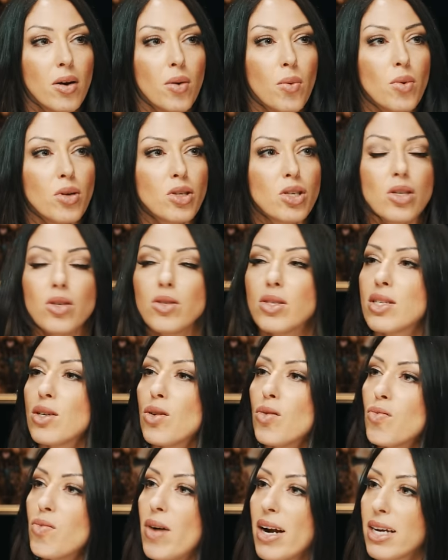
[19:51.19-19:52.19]
would you
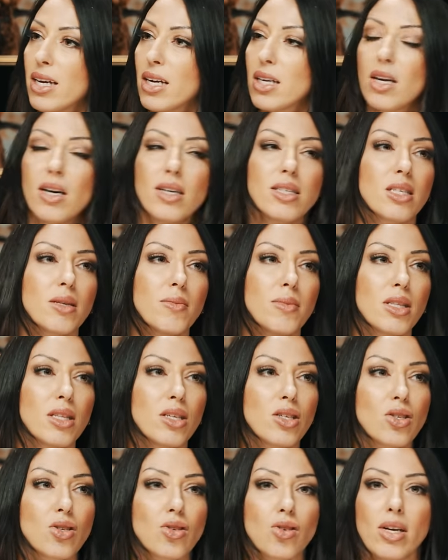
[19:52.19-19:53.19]
still recognise them in the
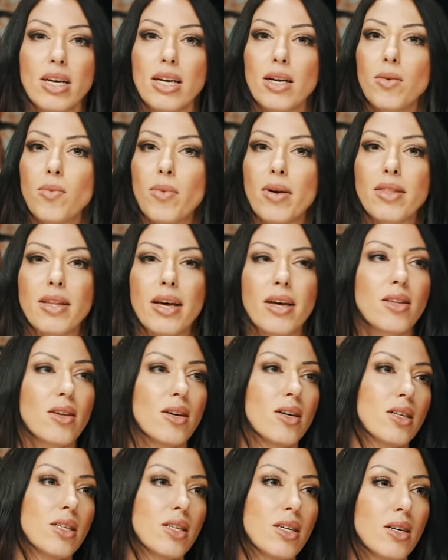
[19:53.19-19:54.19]
street when they're
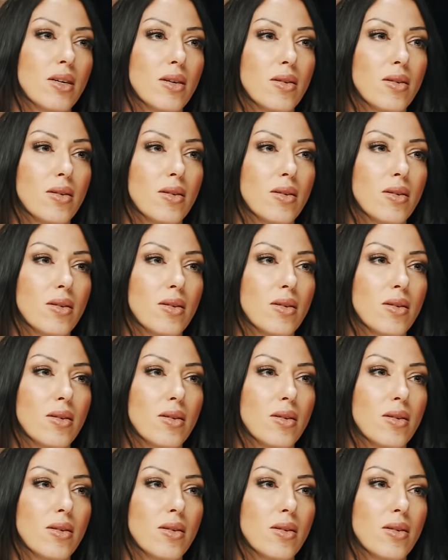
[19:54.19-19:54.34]
30?